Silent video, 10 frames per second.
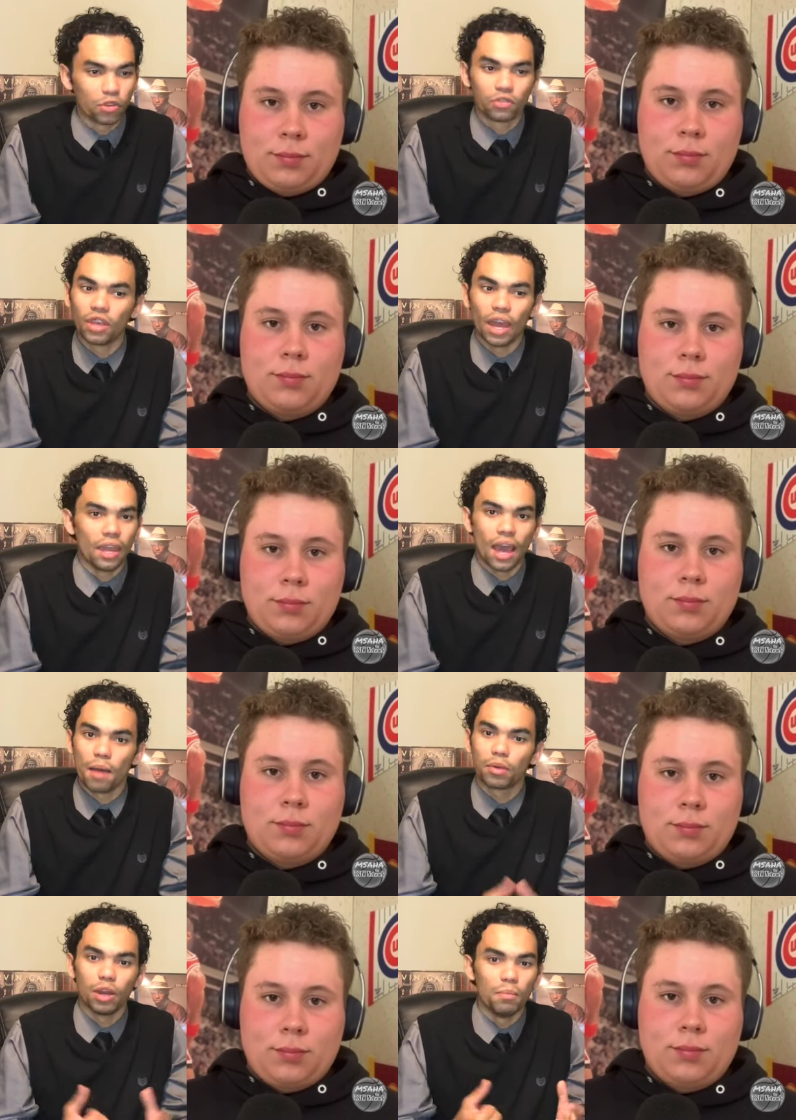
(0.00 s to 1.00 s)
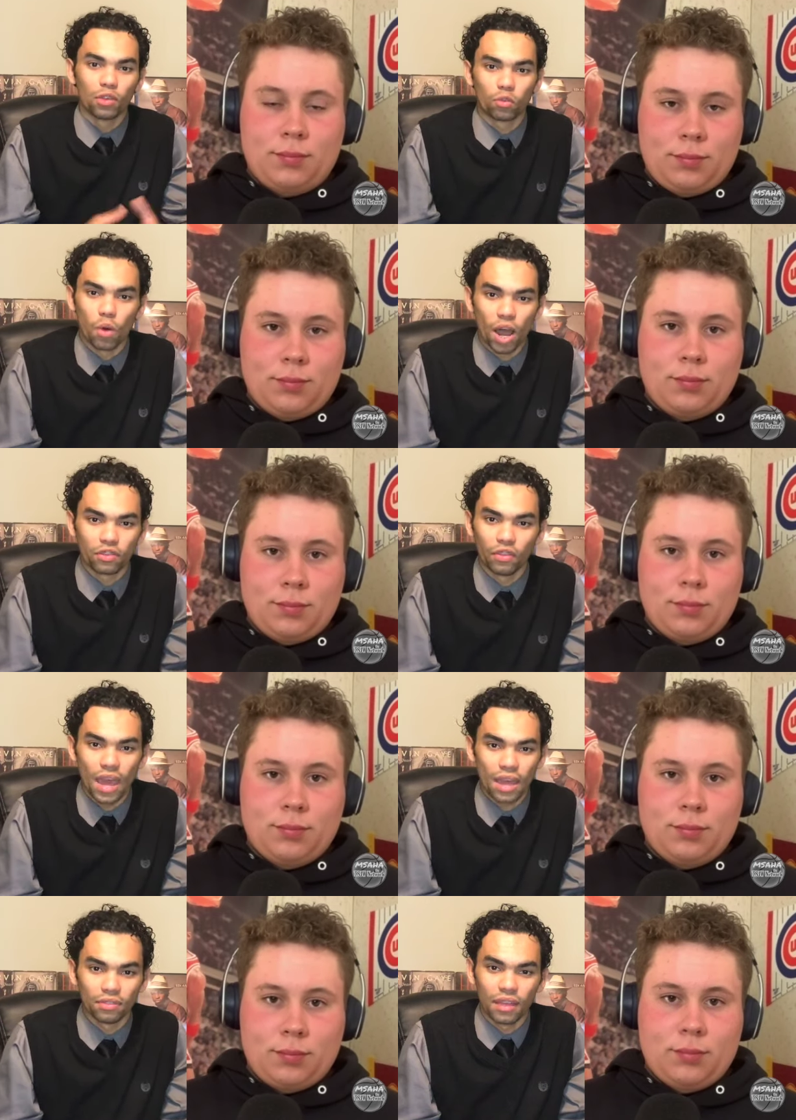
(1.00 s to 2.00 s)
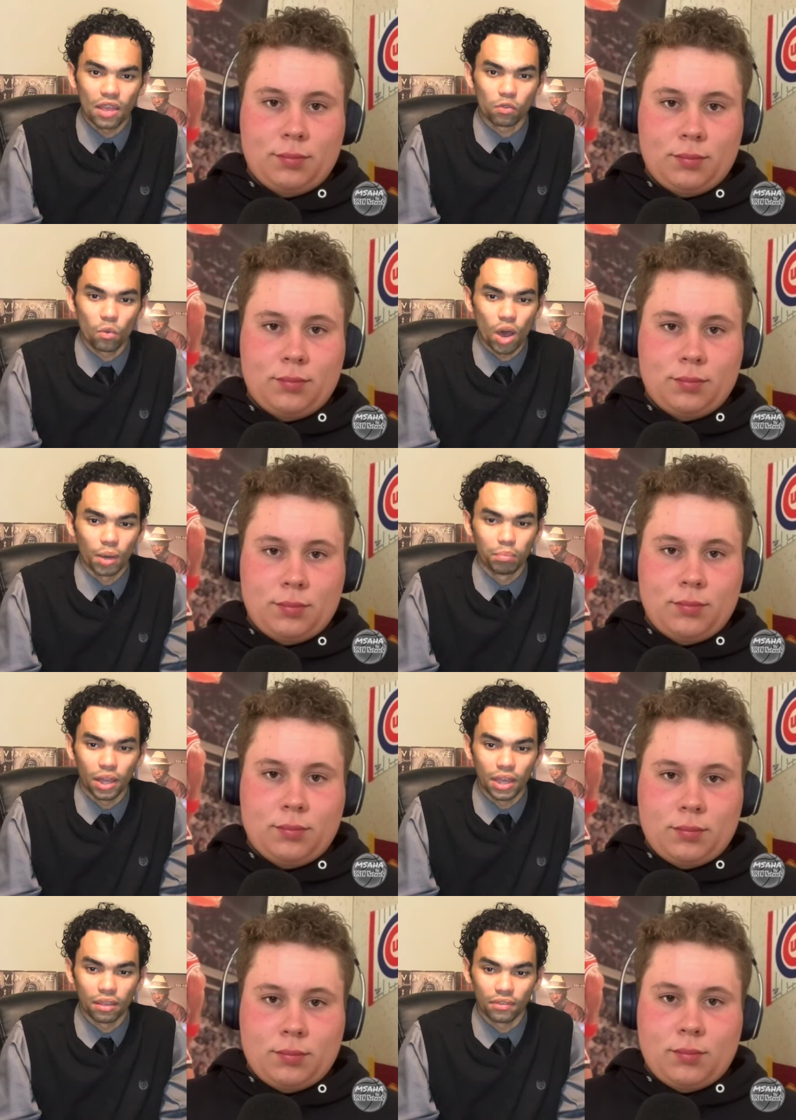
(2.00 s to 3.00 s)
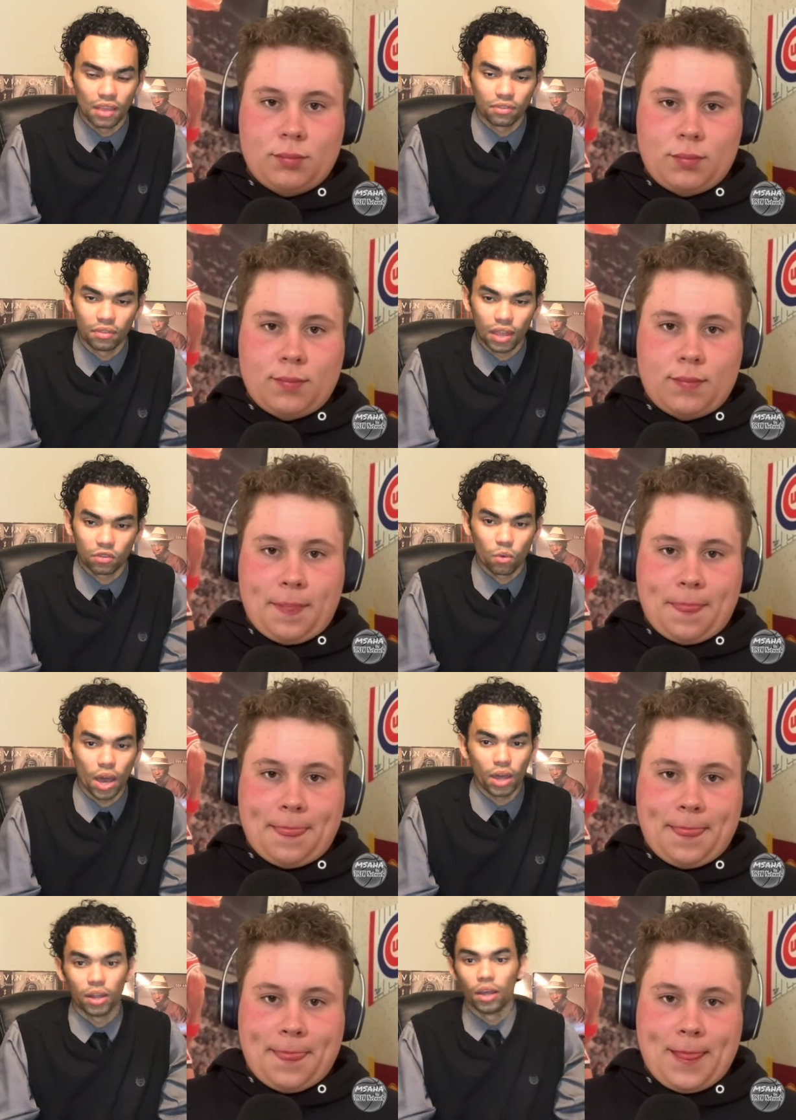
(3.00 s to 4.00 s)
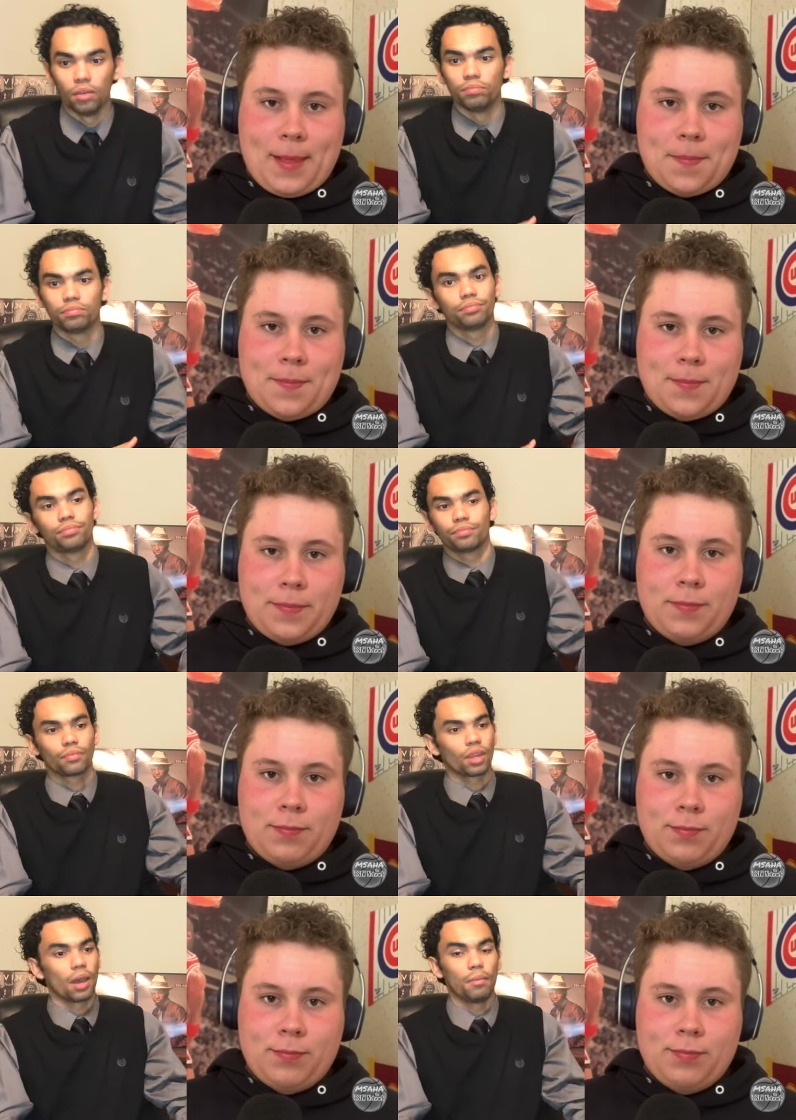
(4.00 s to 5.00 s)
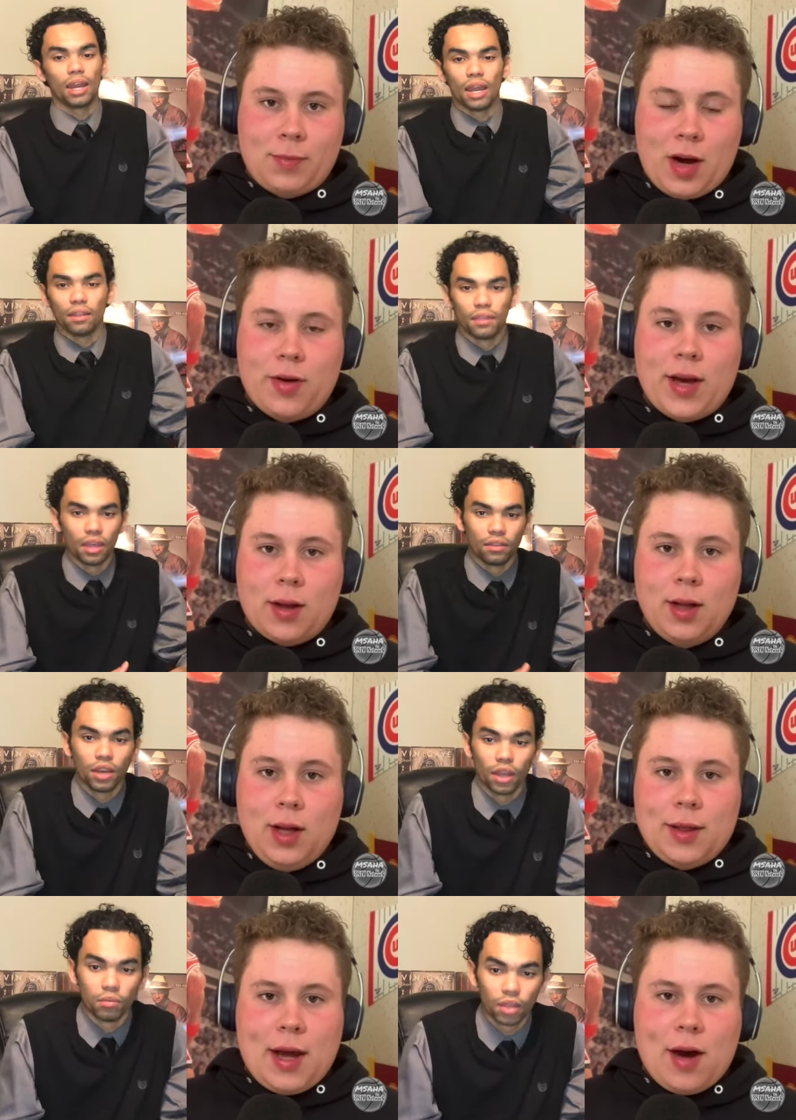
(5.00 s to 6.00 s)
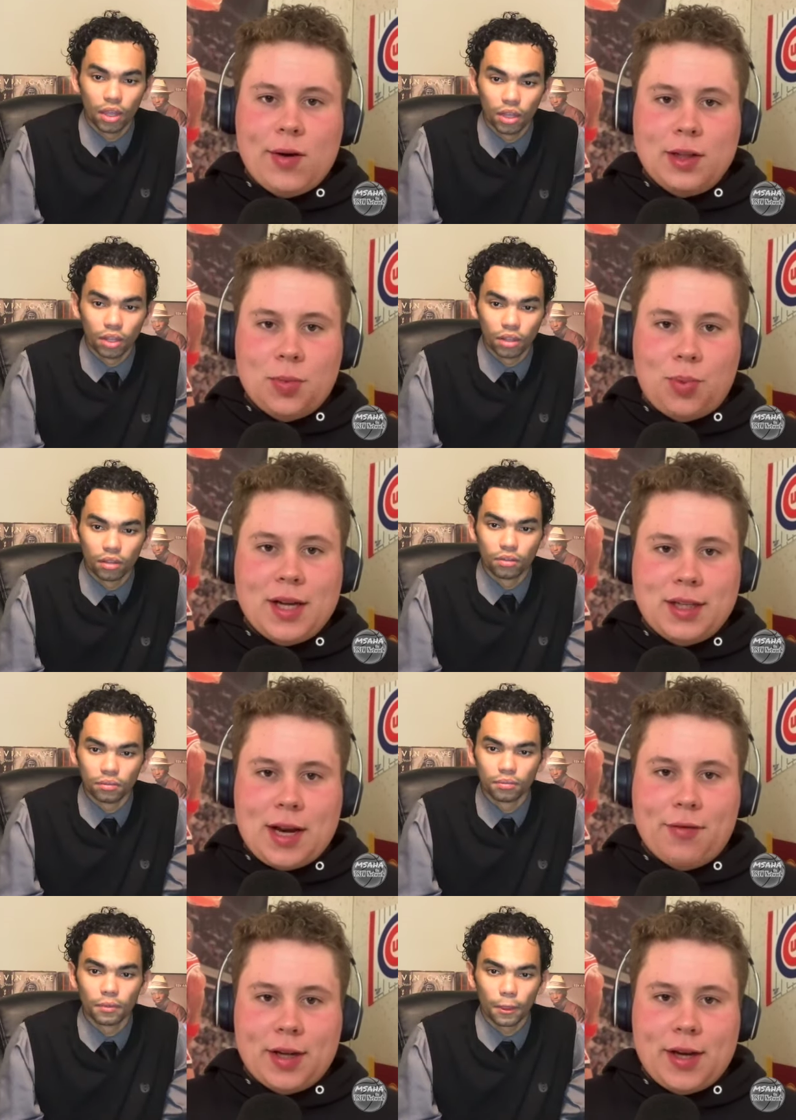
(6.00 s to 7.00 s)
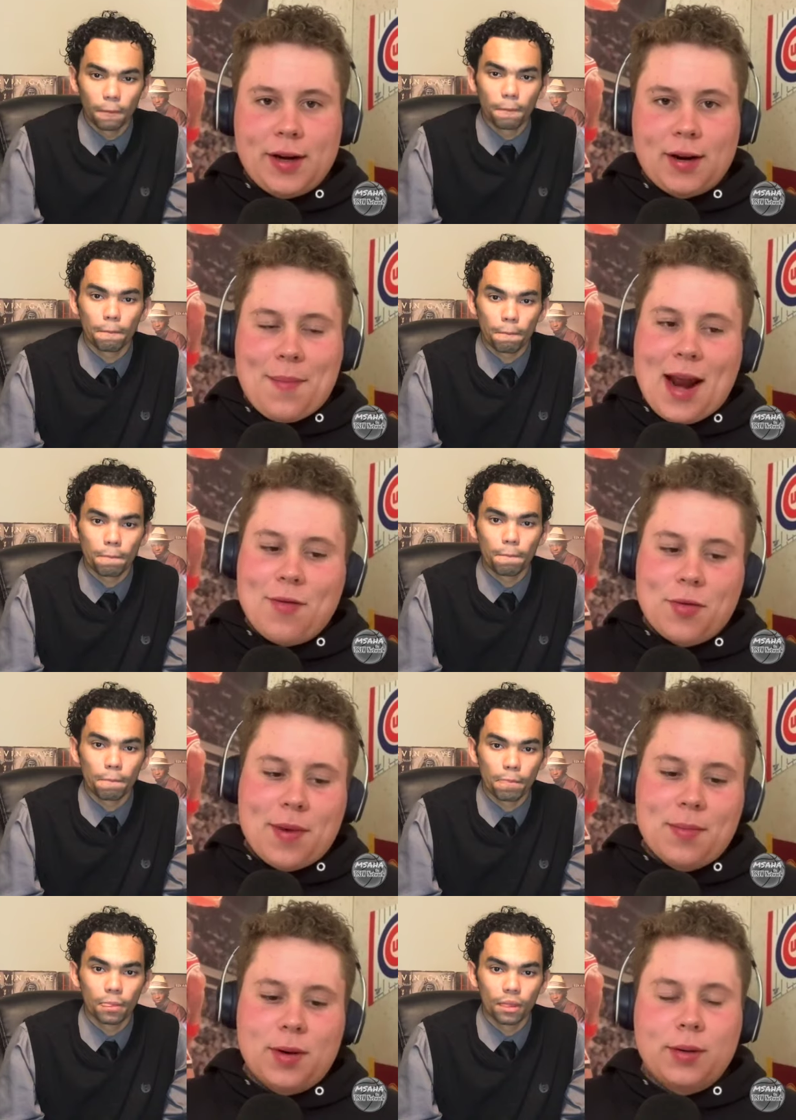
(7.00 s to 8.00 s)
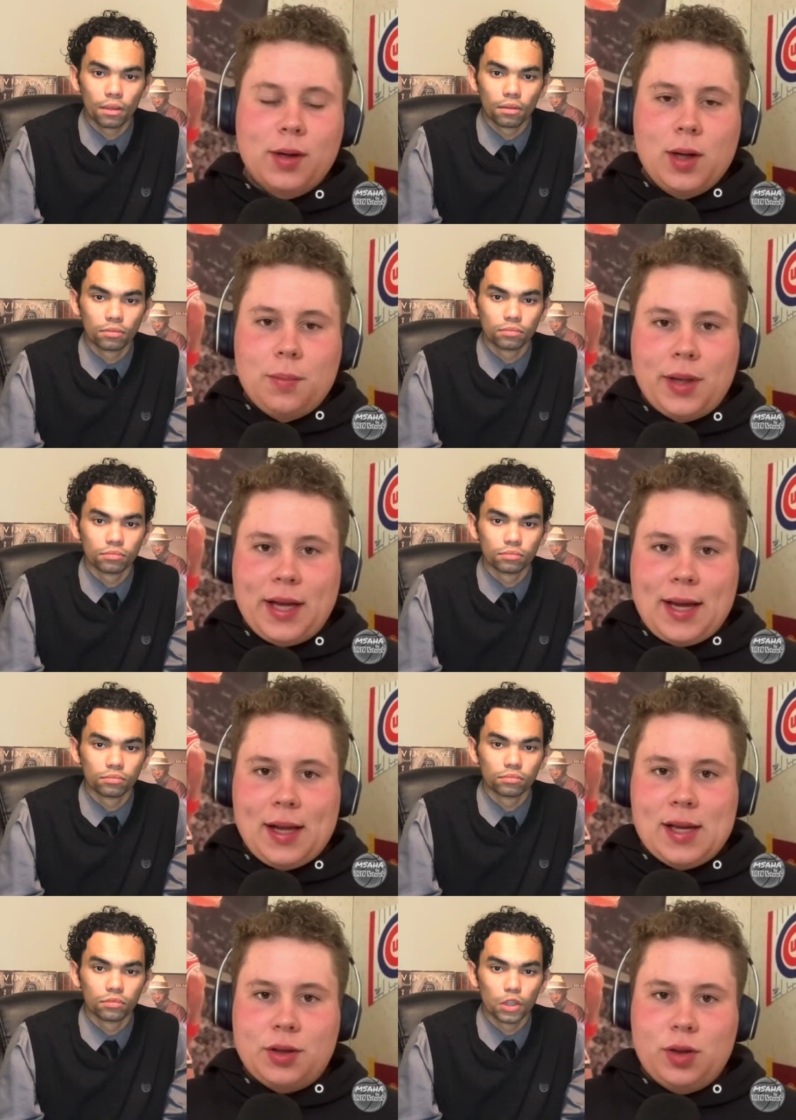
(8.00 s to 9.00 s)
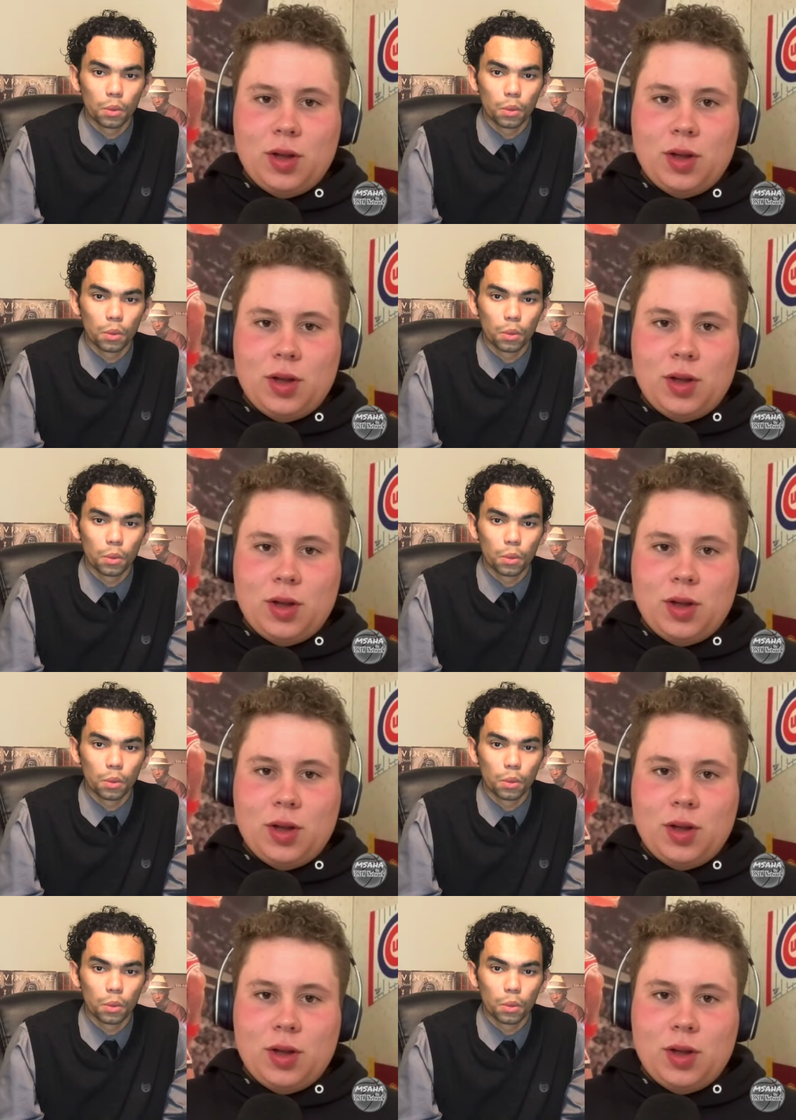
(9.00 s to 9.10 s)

Speaker 1: just eh, I'm gonna miss watching that that squad play because that that squad. Uh, I mean, it they, you know
Speaker 2: they always surprise you every year. I mean, I remember playing Elliot